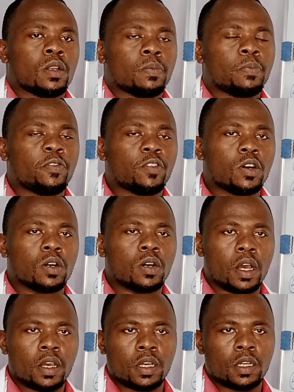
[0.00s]
Before
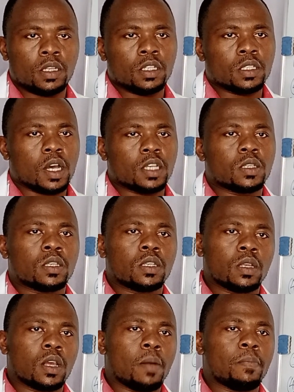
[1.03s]
I discuss
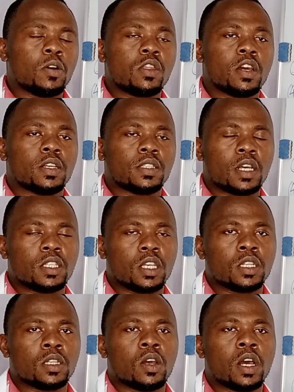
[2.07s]
about the signs
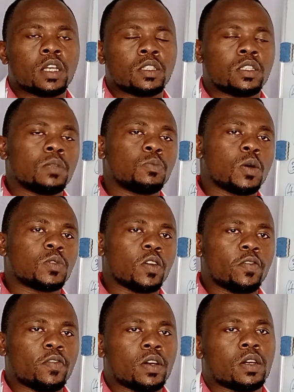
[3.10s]
and symptoms of
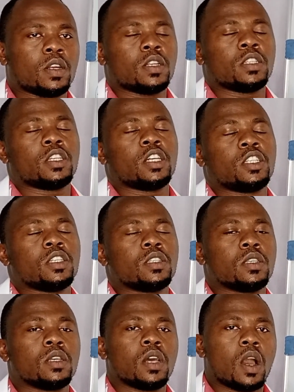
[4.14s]

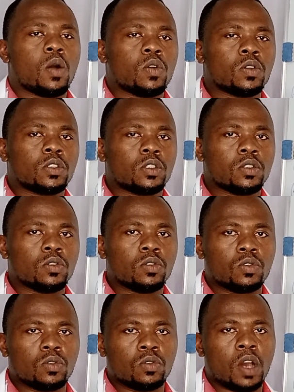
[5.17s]
laryngitis, I want you
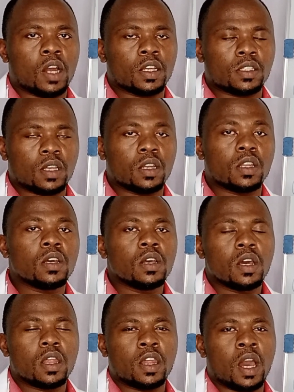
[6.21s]
to understand
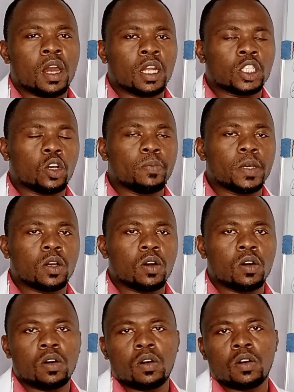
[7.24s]
the
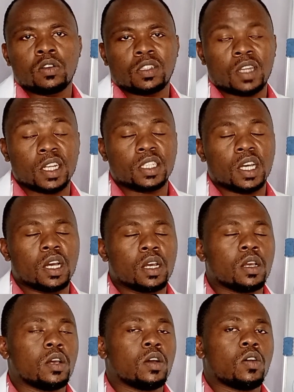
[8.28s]
anatomical structure
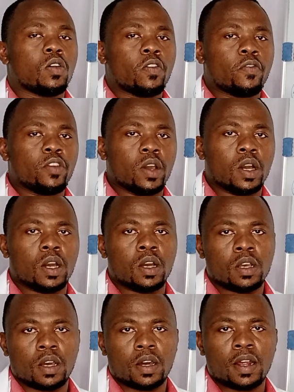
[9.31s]
of your
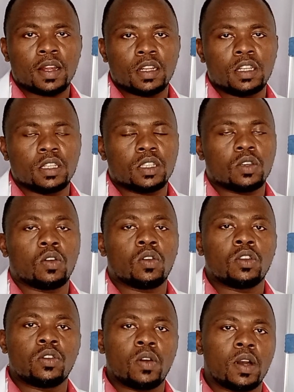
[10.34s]
larynx or
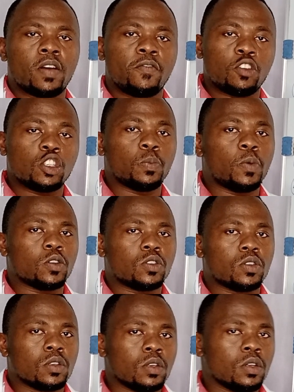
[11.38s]
your voice
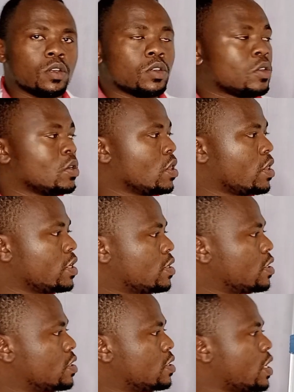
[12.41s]
box. There's
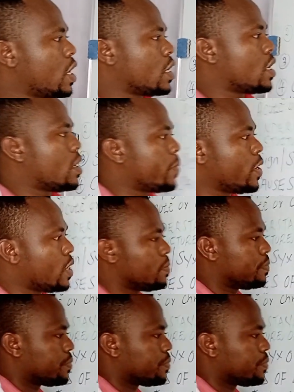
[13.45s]
this diagram here.